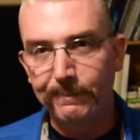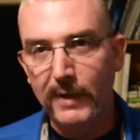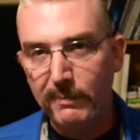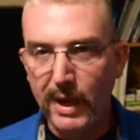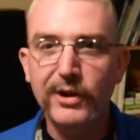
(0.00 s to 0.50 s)

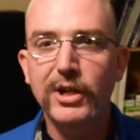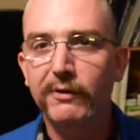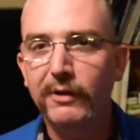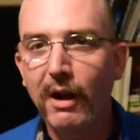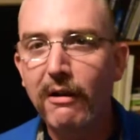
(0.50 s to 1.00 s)
and buy yourself
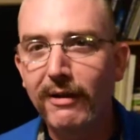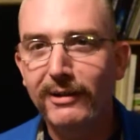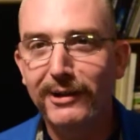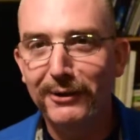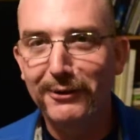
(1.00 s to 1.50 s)
a Glock
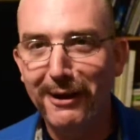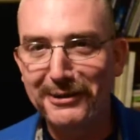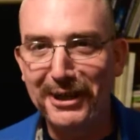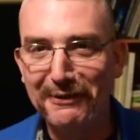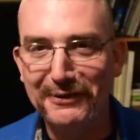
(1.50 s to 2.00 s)
19 or Glock
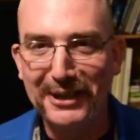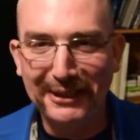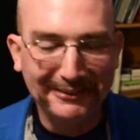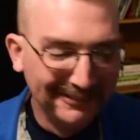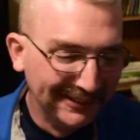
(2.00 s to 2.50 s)
17.
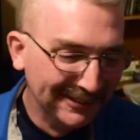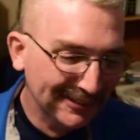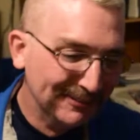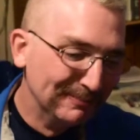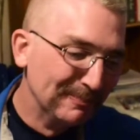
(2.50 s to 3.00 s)

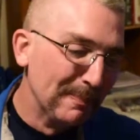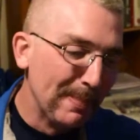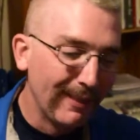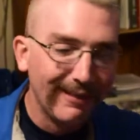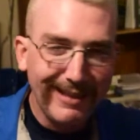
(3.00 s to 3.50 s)

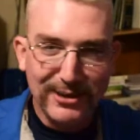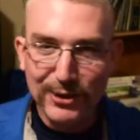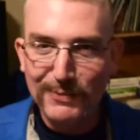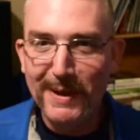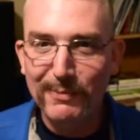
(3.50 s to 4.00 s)
That's
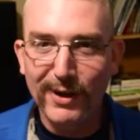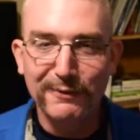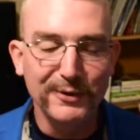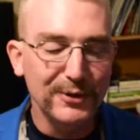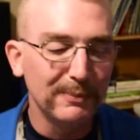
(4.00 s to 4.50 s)
just my
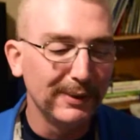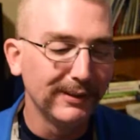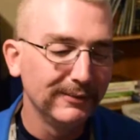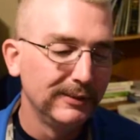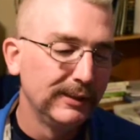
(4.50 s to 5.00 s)
preference, but
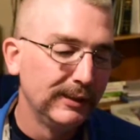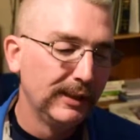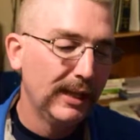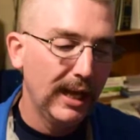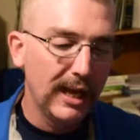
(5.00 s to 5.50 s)

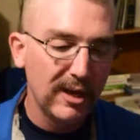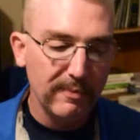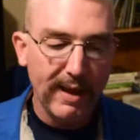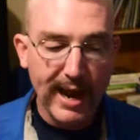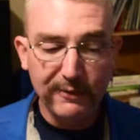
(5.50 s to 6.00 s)

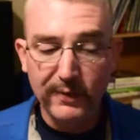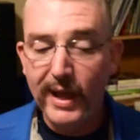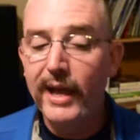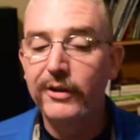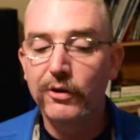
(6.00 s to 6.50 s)
after
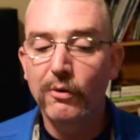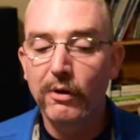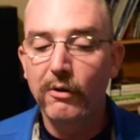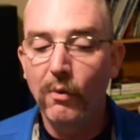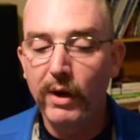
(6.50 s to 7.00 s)
that, you're
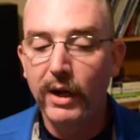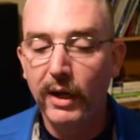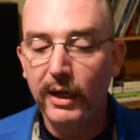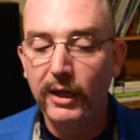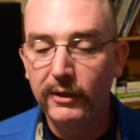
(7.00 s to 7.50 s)
going to want
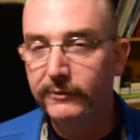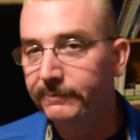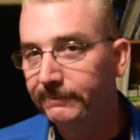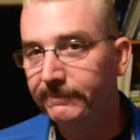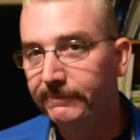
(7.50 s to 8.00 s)
to
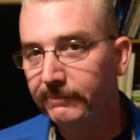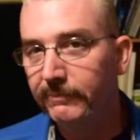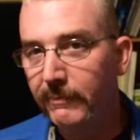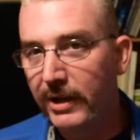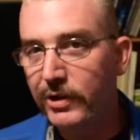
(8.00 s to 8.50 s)

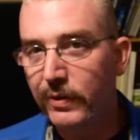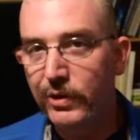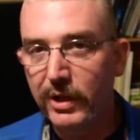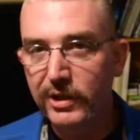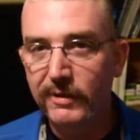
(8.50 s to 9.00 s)
make sure that
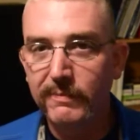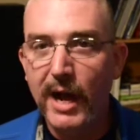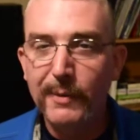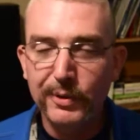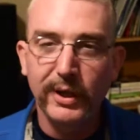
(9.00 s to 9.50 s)
you get some
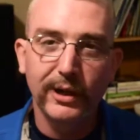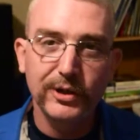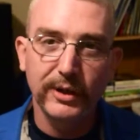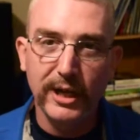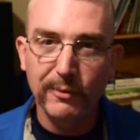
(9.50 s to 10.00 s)
eye
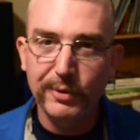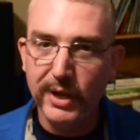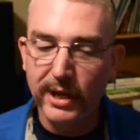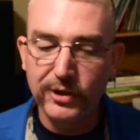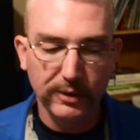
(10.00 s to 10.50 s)
protection, ear
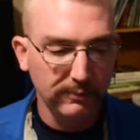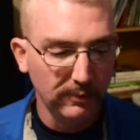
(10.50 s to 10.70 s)
protection.